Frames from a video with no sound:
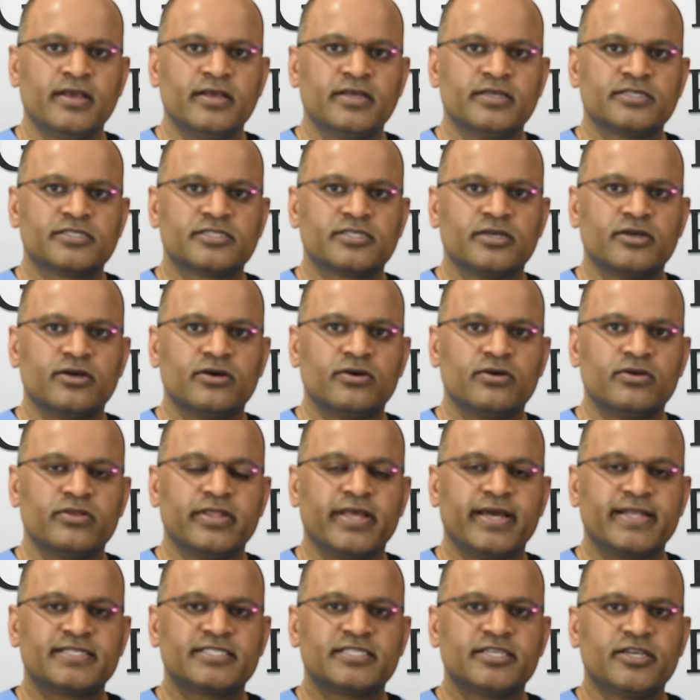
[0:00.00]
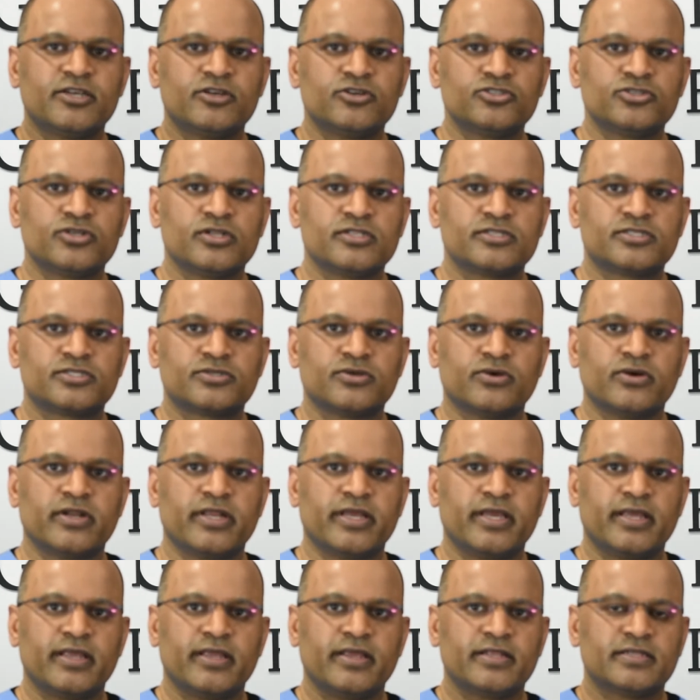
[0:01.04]
So that's the usual
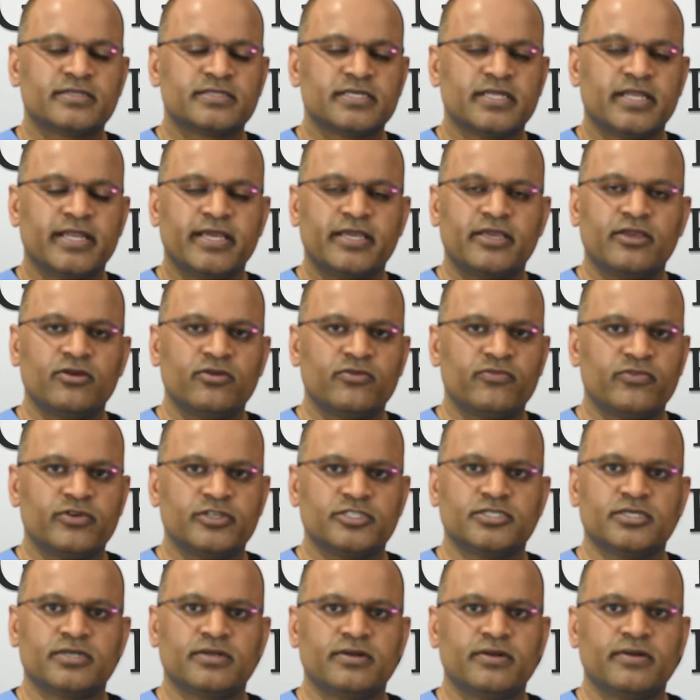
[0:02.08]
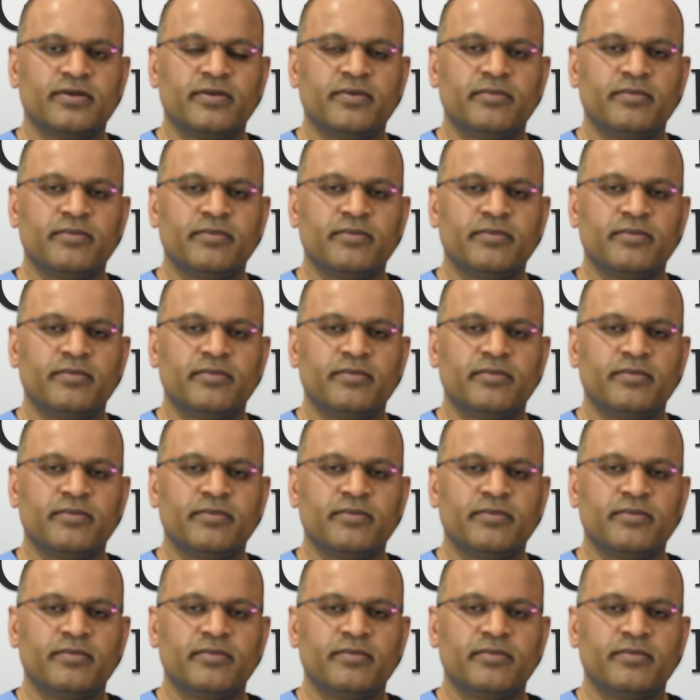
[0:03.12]
story. It's an acute fissure.